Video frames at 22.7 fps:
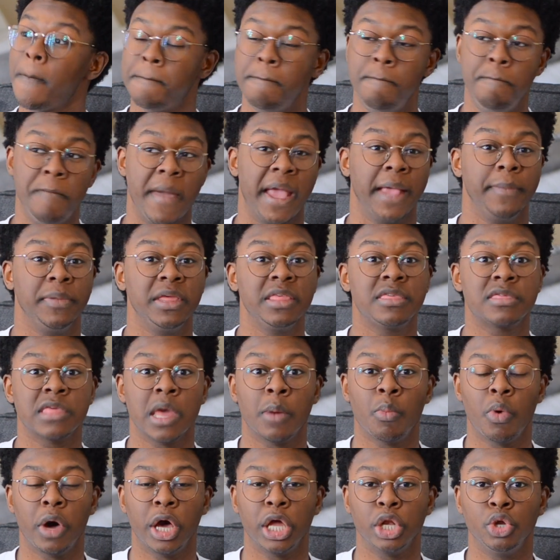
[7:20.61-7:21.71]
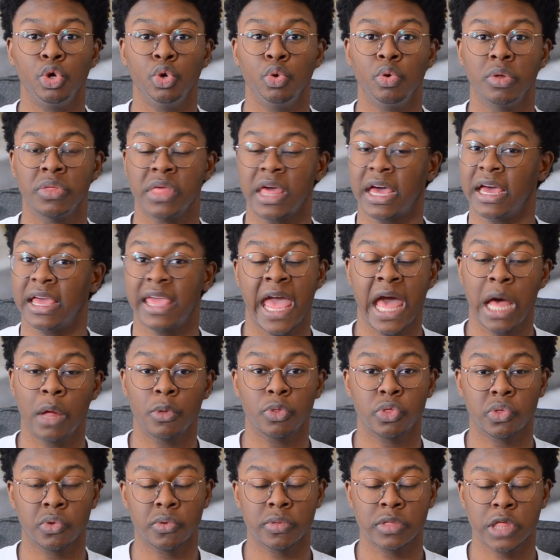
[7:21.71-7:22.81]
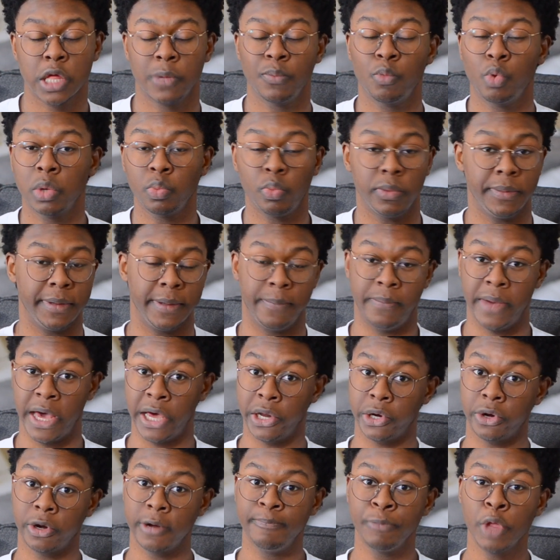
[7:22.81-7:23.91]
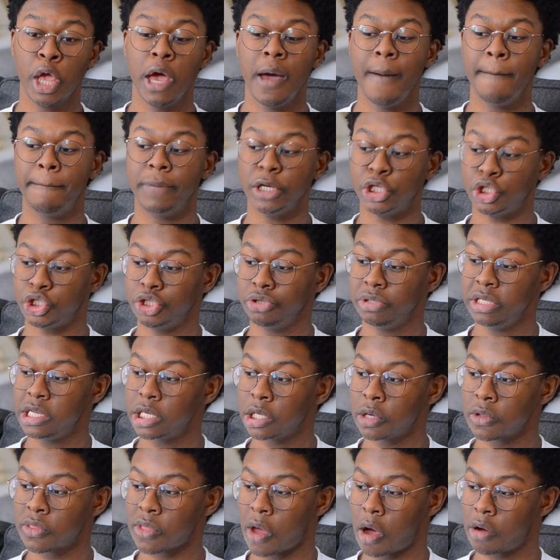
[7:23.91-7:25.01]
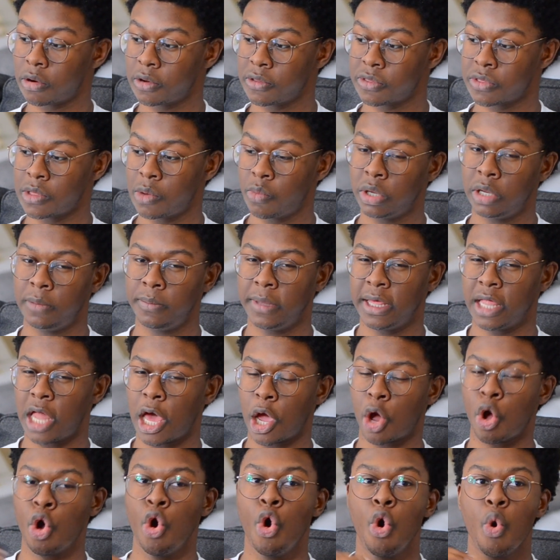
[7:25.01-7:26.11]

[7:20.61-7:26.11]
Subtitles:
maybe someone who is like a counselor, someone would be better, but you need to go talk to someone and be like,